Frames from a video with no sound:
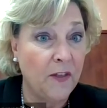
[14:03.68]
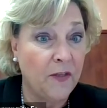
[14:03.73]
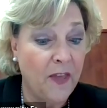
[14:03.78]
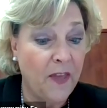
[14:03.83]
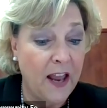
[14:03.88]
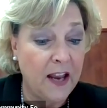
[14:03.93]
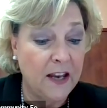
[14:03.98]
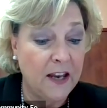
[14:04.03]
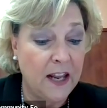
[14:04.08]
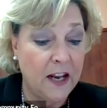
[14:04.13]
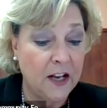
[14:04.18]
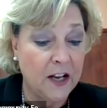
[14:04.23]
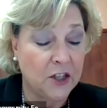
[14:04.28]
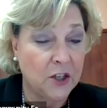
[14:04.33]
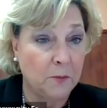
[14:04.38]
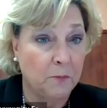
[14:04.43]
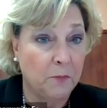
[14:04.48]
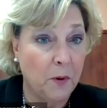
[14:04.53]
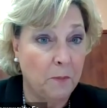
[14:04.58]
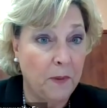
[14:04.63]
that they needed
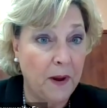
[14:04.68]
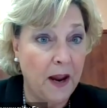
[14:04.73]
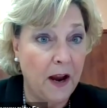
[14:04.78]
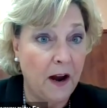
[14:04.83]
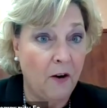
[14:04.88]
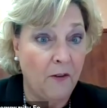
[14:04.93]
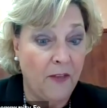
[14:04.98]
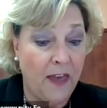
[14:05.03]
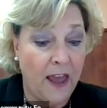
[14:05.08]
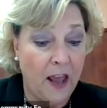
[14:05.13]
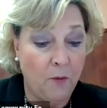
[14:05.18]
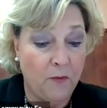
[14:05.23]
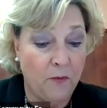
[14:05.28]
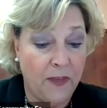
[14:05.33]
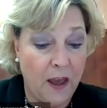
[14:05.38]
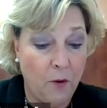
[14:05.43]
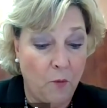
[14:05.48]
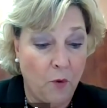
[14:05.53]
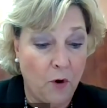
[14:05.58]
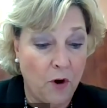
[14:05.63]
to prepare.
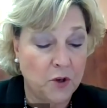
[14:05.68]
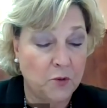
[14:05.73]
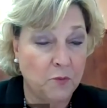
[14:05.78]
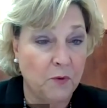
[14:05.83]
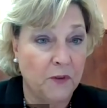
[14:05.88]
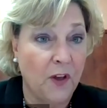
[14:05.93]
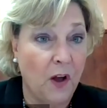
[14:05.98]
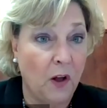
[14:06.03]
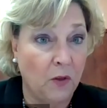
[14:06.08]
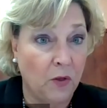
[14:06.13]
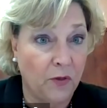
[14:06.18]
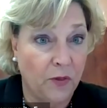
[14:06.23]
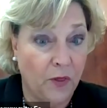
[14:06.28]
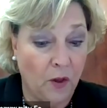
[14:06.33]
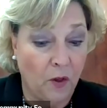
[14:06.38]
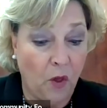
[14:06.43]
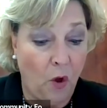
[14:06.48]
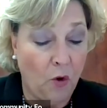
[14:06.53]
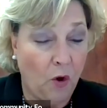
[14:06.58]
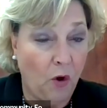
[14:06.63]
They worked with
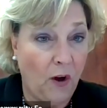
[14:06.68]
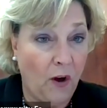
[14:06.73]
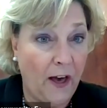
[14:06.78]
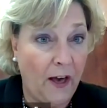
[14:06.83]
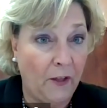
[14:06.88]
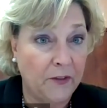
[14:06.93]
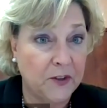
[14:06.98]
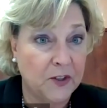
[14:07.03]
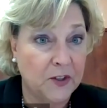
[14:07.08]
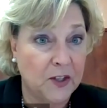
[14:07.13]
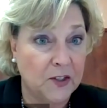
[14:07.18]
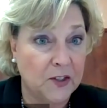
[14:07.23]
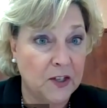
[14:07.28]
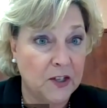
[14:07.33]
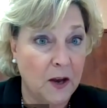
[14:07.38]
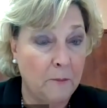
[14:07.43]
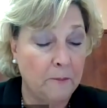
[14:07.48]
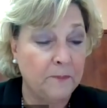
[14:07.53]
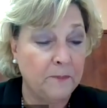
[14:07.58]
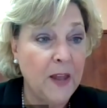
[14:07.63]
the local health
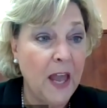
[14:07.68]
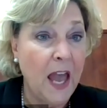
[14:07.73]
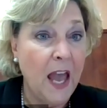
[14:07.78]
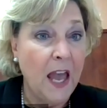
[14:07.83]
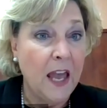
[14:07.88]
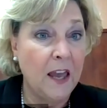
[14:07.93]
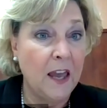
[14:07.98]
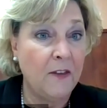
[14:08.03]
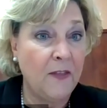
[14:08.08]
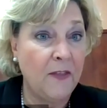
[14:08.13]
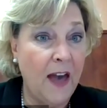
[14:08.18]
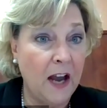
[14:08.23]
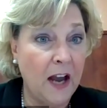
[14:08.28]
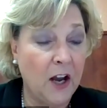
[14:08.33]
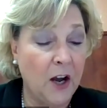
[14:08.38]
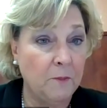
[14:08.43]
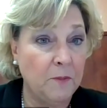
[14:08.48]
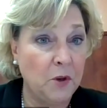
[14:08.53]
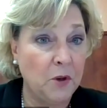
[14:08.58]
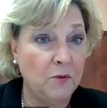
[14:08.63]
system in that
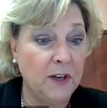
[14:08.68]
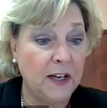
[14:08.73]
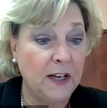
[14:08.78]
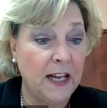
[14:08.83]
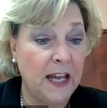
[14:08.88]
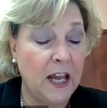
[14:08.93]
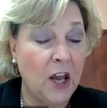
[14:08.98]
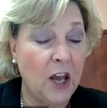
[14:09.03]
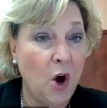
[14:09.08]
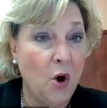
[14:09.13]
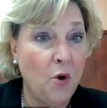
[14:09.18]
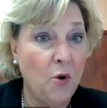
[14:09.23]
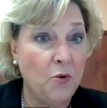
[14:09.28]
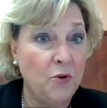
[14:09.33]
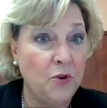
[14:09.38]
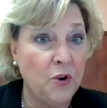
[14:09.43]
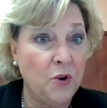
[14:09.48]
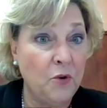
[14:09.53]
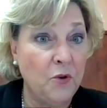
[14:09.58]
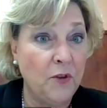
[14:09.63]
community
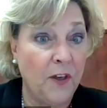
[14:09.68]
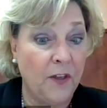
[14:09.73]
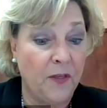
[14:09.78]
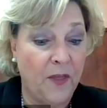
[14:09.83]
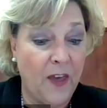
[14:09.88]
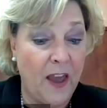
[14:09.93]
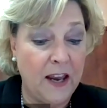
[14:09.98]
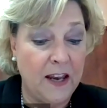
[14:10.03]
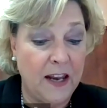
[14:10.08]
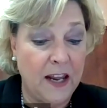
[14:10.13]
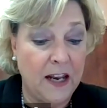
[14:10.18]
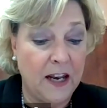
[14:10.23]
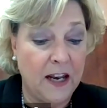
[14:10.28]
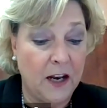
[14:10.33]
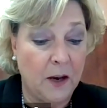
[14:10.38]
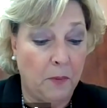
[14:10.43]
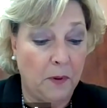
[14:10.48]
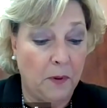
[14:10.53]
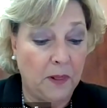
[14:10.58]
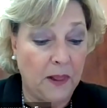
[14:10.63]
who knew that they
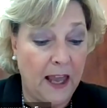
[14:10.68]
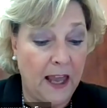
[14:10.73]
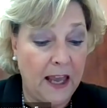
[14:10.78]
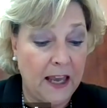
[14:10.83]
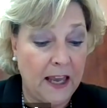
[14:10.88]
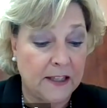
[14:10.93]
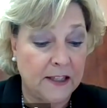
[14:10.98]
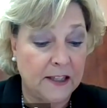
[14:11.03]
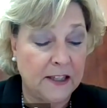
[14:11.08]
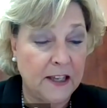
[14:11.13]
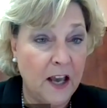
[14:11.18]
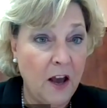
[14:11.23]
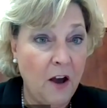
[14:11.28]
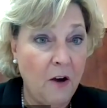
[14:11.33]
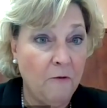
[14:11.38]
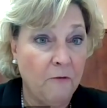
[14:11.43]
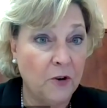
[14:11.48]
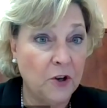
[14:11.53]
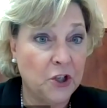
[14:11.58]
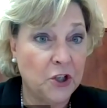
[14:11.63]
needed a place
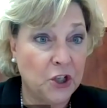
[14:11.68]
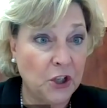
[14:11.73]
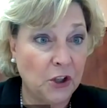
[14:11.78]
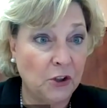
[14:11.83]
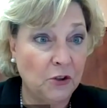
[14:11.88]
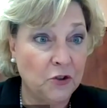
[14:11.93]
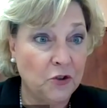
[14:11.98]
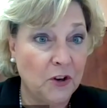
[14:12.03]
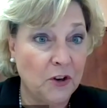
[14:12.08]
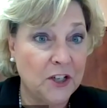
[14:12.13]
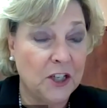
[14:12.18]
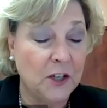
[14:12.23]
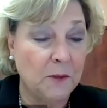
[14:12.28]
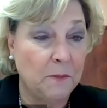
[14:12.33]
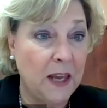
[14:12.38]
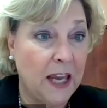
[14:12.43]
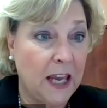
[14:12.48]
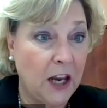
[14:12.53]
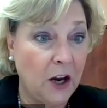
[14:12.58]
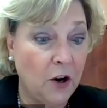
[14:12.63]
for children to
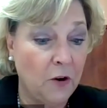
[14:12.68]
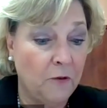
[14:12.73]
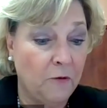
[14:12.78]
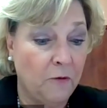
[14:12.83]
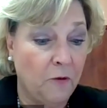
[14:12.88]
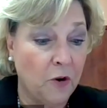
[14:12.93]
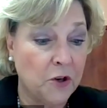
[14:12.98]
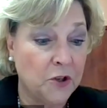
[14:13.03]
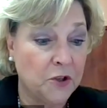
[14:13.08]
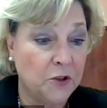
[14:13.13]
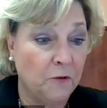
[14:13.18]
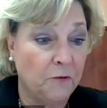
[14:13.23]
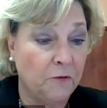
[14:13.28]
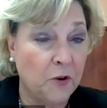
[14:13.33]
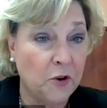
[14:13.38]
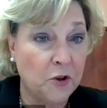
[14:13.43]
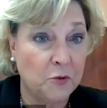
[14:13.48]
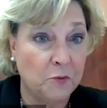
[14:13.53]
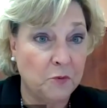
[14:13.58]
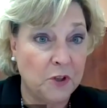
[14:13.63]
be cared for so
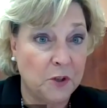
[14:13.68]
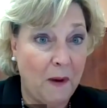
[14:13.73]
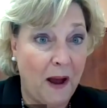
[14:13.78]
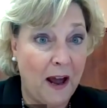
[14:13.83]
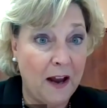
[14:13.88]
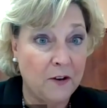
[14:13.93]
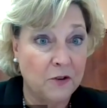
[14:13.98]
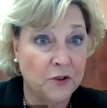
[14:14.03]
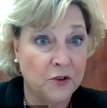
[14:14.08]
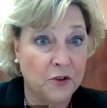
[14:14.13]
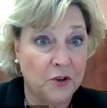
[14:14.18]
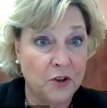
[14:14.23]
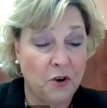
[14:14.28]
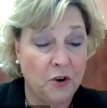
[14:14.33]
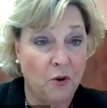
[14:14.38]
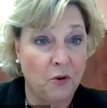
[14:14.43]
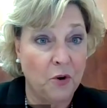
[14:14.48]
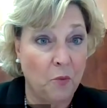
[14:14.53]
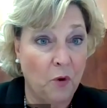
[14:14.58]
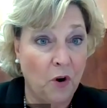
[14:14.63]
first responders could
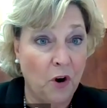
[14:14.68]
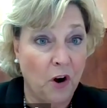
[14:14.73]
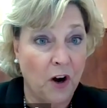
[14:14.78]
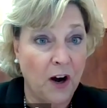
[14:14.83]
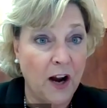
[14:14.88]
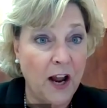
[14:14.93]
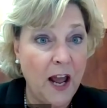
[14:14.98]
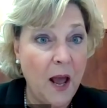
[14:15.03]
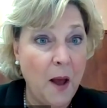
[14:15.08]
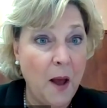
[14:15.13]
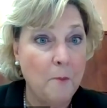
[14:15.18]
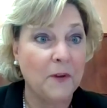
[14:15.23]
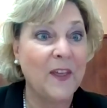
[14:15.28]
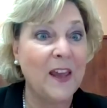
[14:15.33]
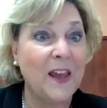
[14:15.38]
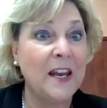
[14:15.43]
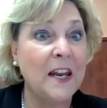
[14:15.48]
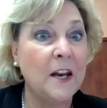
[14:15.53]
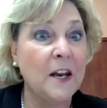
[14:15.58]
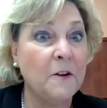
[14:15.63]
go to work. But
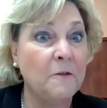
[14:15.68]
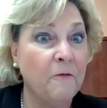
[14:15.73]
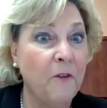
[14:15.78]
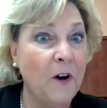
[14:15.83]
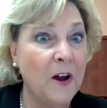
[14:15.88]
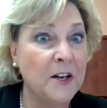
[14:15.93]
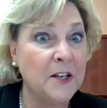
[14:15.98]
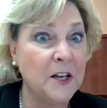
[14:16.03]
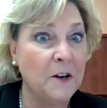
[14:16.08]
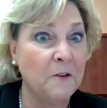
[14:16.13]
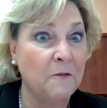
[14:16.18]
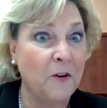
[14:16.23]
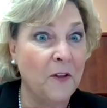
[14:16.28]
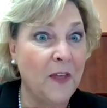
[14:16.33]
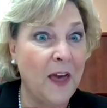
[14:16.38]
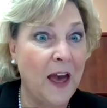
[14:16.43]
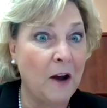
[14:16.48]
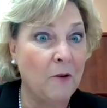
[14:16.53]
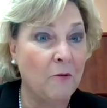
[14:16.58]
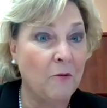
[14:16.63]
they needed funding for
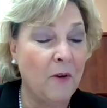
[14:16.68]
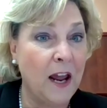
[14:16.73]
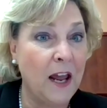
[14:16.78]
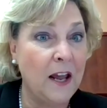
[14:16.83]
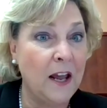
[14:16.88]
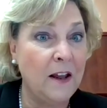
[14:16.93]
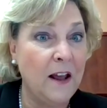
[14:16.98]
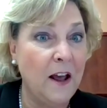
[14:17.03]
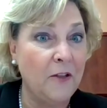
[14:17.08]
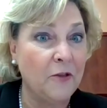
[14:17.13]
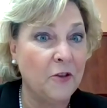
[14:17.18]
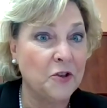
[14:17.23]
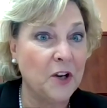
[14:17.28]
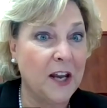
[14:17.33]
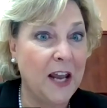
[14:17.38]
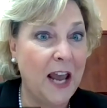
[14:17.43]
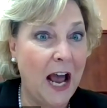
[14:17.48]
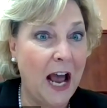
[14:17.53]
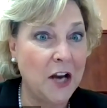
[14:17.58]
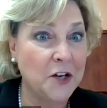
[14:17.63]
that, right? There's a
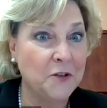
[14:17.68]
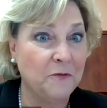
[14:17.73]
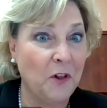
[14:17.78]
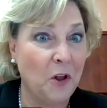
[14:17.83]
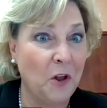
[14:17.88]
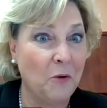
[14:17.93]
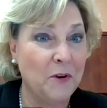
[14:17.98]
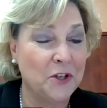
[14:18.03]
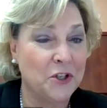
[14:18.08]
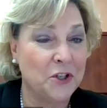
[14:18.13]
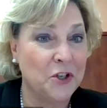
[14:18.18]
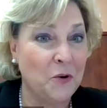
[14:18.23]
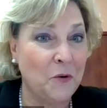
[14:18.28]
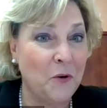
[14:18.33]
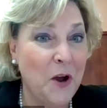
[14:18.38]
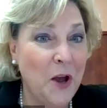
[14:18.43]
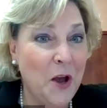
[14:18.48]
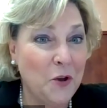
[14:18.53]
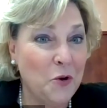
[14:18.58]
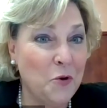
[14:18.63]
cash flow issue.
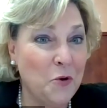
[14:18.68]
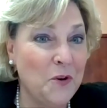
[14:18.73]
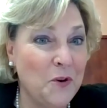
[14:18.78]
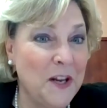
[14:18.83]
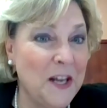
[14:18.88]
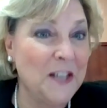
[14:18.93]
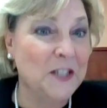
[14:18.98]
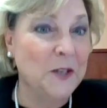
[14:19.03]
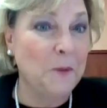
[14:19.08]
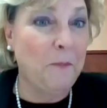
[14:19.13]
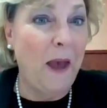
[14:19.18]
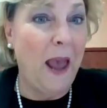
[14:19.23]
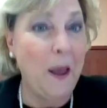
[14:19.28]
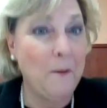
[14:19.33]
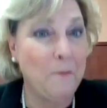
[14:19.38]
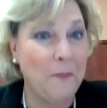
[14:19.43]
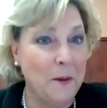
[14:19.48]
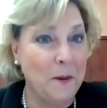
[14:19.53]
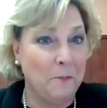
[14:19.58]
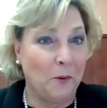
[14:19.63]
You need to
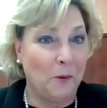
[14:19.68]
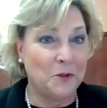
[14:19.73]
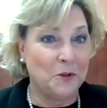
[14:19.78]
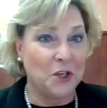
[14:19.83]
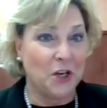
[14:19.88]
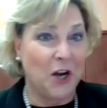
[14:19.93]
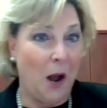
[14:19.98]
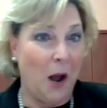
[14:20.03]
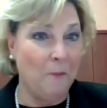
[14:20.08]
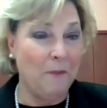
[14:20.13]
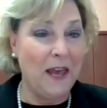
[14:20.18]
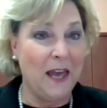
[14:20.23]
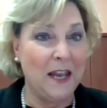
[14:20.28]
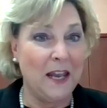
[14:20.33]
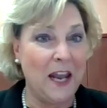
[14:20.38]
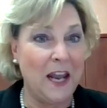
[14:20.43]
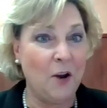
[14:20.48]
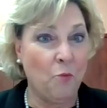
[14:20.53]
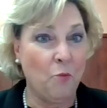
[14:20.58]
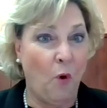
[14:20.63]
pay people to come
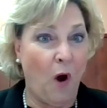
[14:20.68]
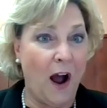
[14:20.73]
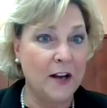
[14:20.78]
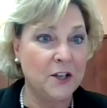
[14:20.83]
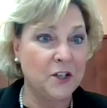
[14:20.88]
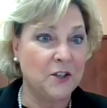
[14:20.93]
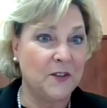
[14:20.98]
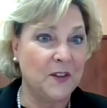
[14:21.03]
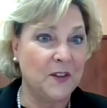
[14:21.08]
in and watch